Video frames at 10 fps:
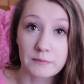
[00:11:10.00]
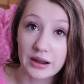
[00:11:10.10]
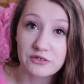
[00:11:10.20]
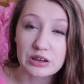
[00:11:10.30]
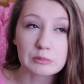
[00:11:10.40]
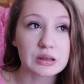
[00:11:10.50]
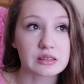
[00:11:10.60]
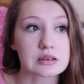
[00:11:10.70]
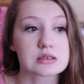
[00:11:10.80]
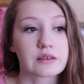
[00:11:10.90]
My family
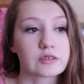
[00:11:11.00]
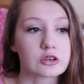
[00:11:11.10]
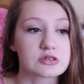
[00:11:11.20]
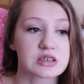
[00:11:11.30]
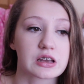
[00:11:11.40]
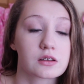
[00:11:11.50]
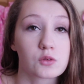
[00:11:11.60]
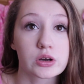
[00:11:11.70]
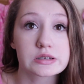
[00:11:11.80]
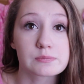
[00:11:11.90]
thinks I have a good singing
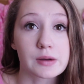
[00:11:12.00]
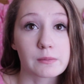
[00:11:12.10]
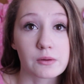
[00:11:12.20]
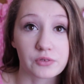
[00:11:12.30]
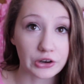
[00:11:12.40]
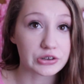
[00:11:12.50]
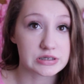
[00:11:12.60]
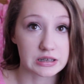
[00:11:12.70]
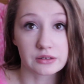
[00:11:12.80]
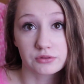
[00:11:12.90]
voice, but I'm afraid to
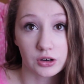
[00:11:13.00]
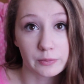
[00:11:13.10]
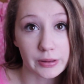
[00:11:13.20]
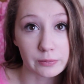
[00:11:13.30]
sing in front of